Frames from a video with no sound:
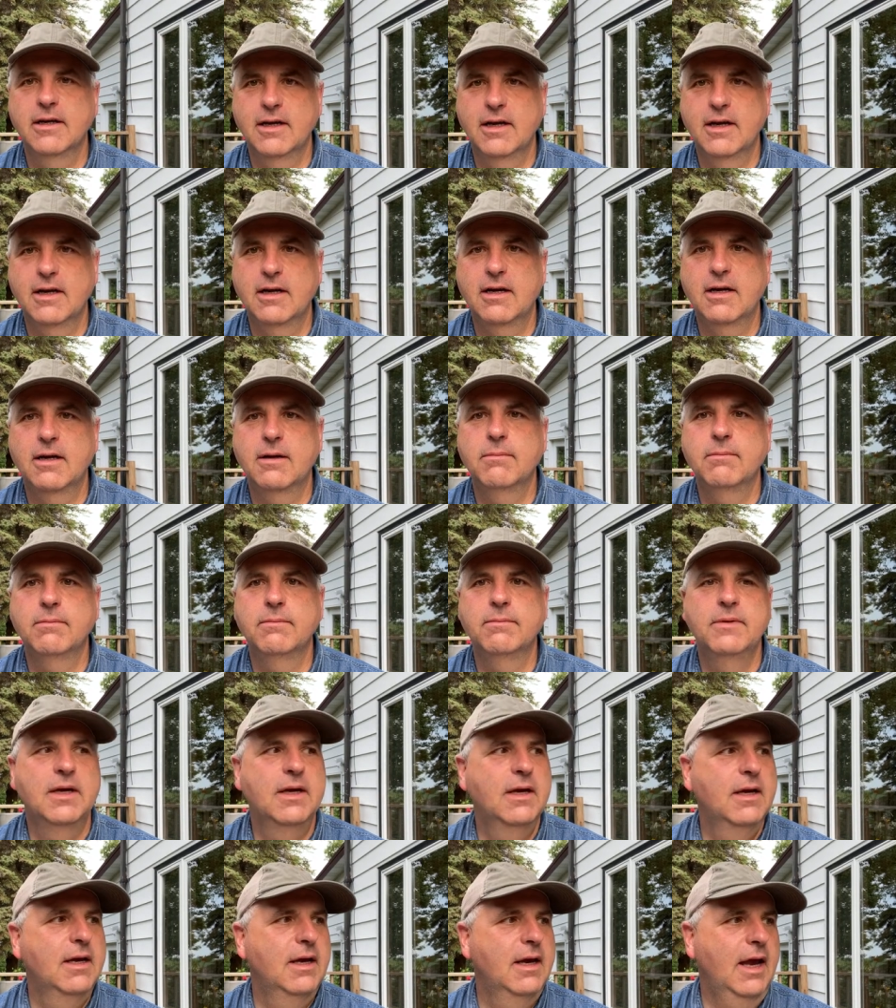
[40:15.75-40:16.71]

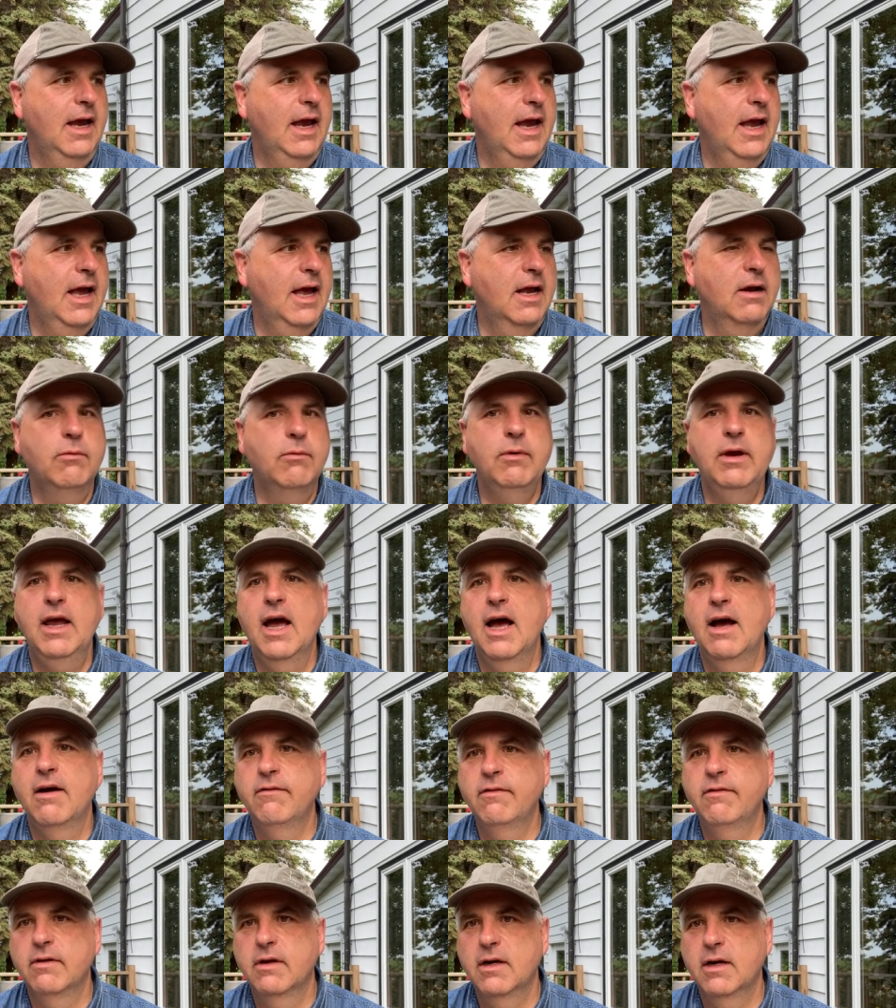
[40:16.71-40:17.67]
And we
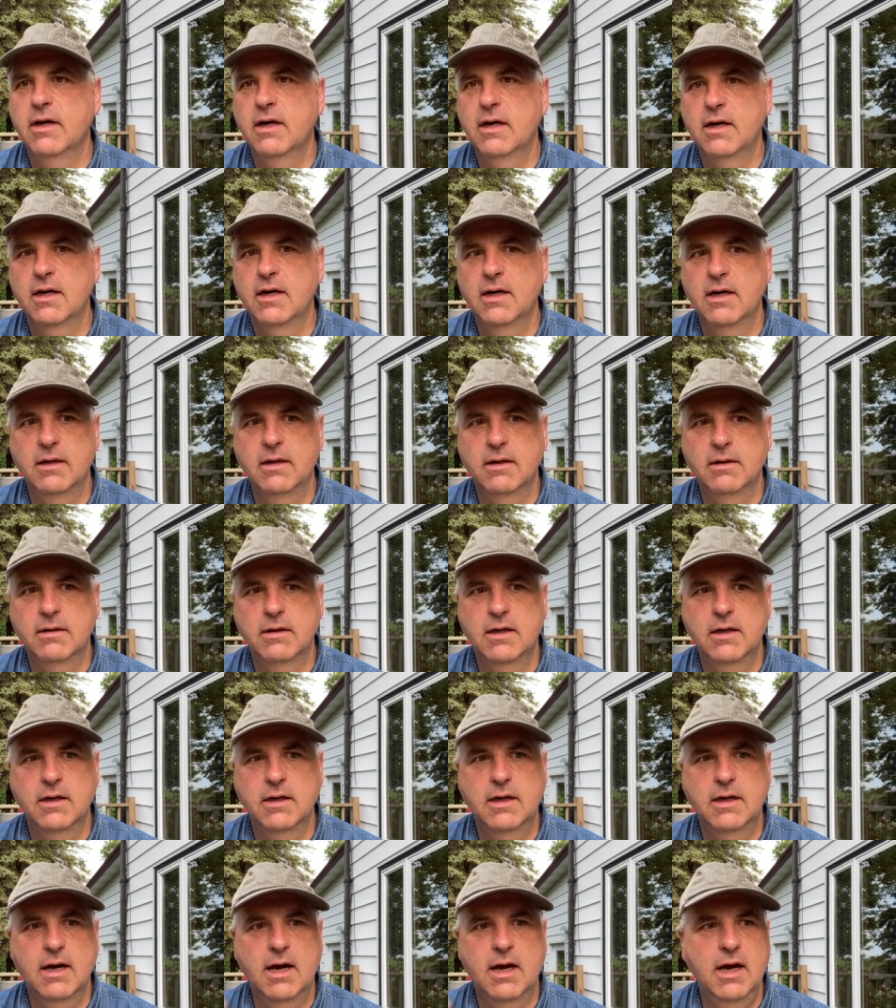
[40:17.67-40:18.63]
have
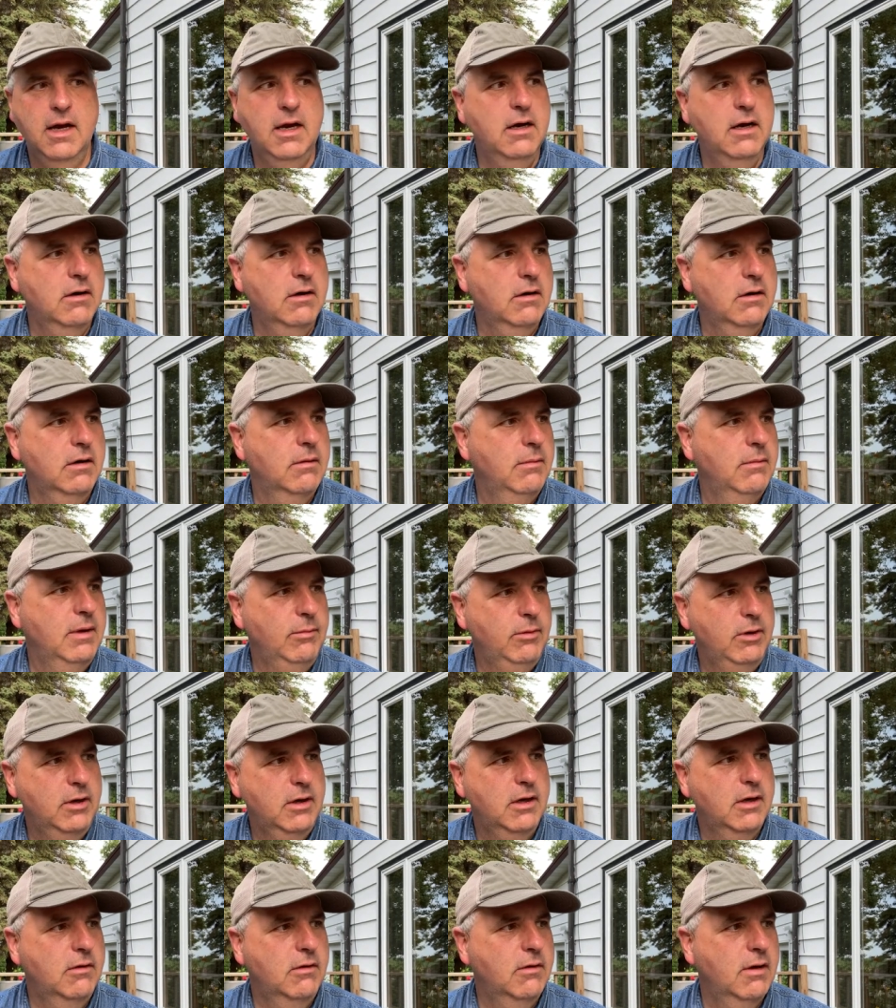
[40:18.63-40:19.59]
a guy here. Maybe you
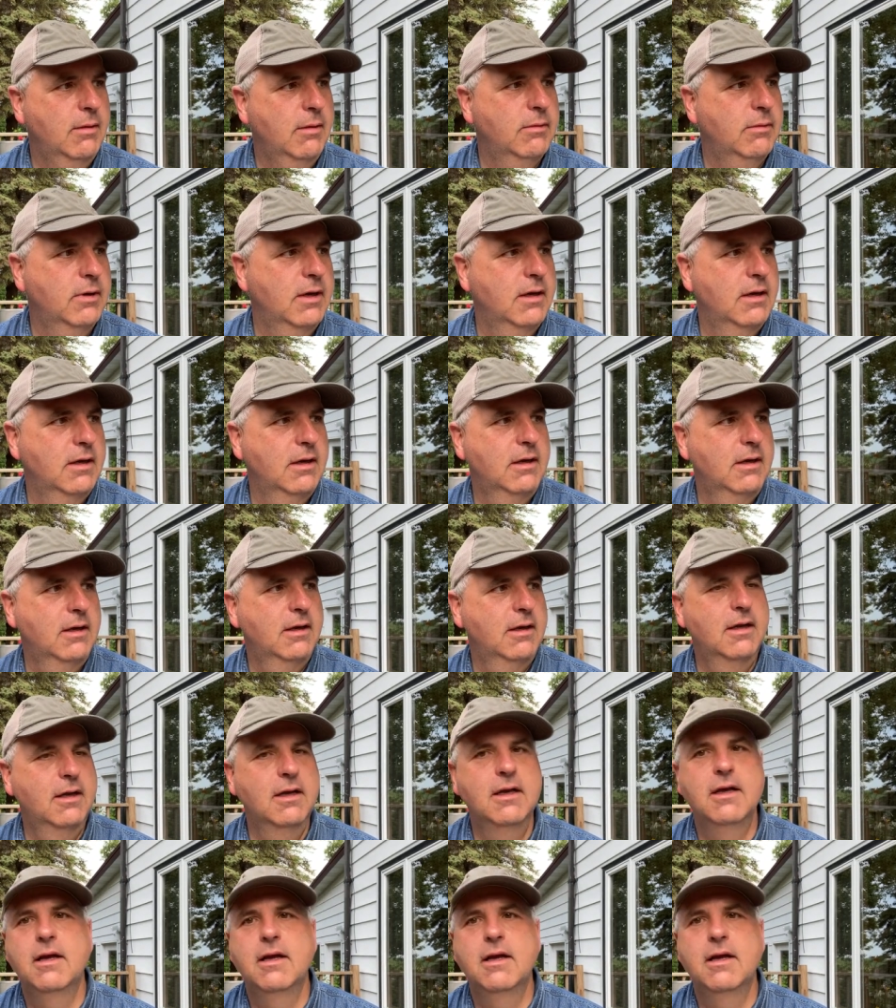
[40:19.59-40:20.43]
could grab it. Mm-hmm.